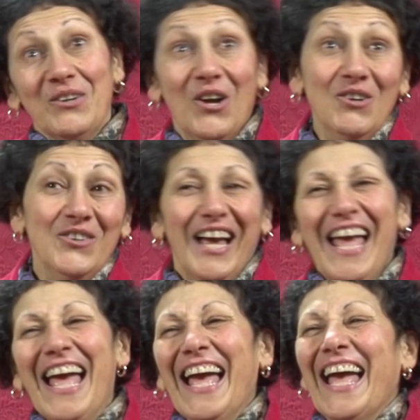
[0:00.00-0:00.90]
know.
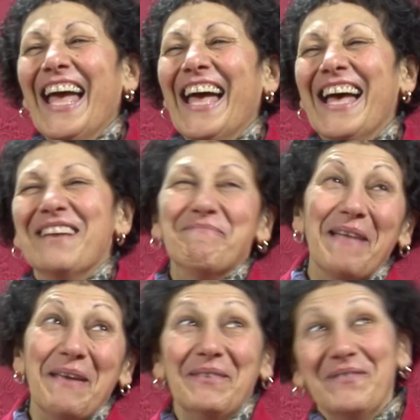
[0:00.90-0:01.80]

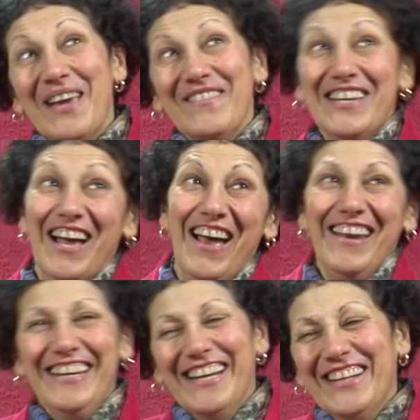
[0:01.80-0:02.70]
Maybe, maybe
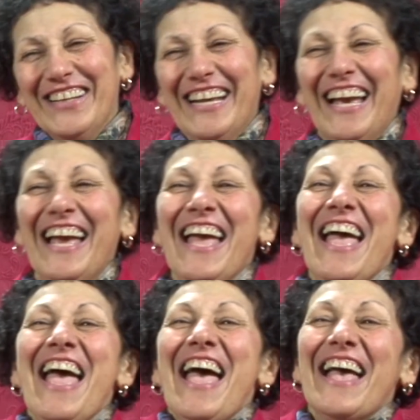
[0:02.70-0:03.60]
not.
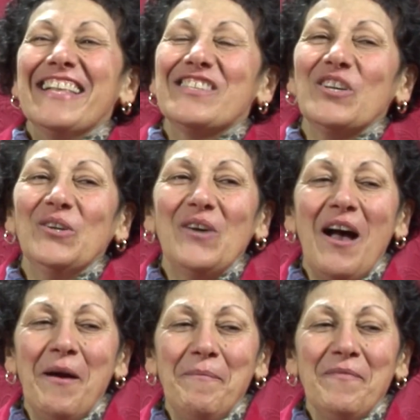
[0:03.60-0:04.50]
And so
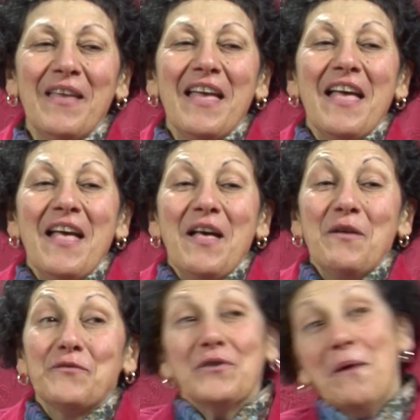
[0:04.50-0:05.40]

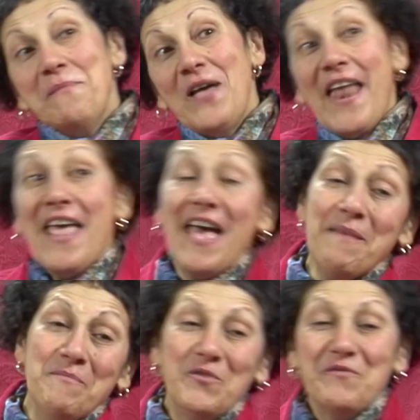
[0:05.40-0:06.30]
from that head
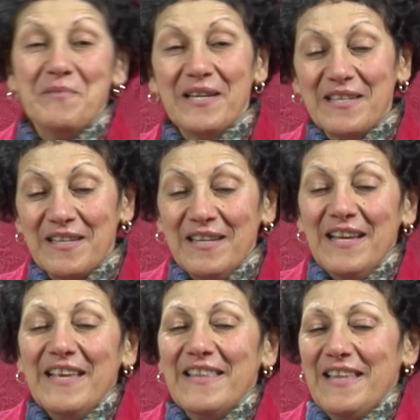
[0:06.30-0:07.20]
movement,
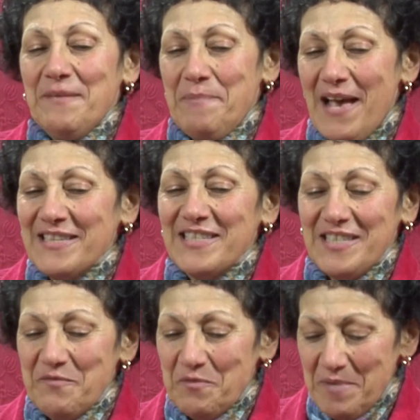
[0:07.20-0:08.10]
it passes
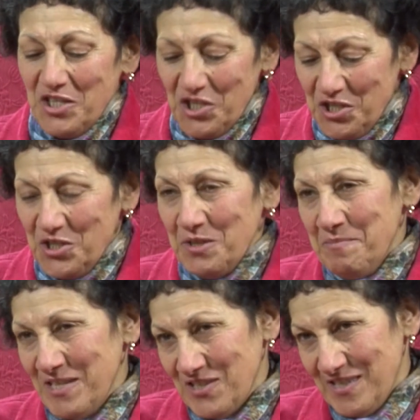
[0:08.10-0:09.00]
the information to the
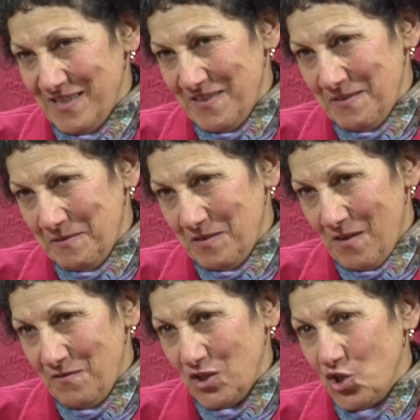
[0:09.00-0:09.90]
muscles of
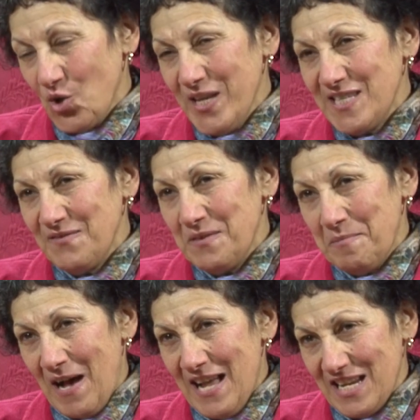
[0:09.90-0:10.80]
the joints of the
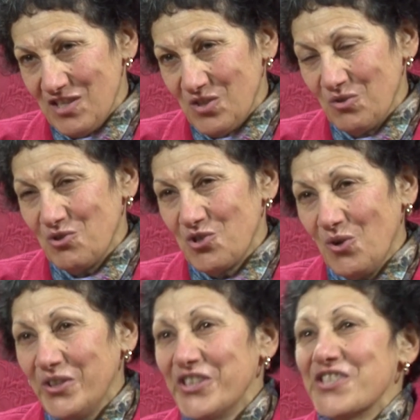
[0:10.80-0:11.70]
body, so
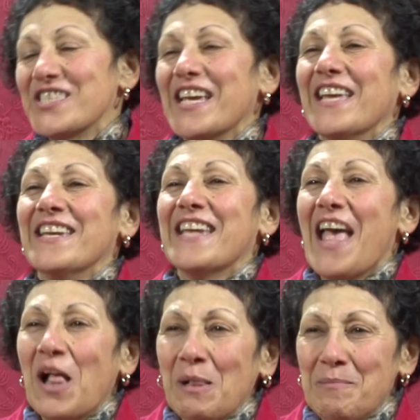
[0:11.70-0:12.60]
shoulders and
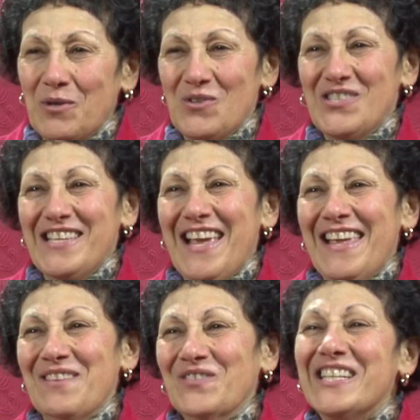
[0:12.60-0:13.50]
elbows
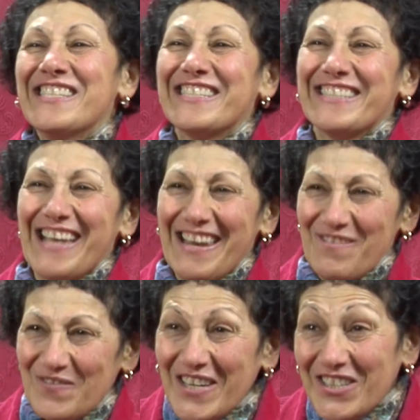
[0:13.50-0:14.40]
and wrists and
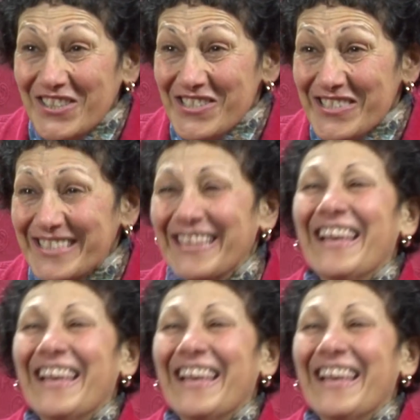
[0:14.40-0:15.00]
fingers,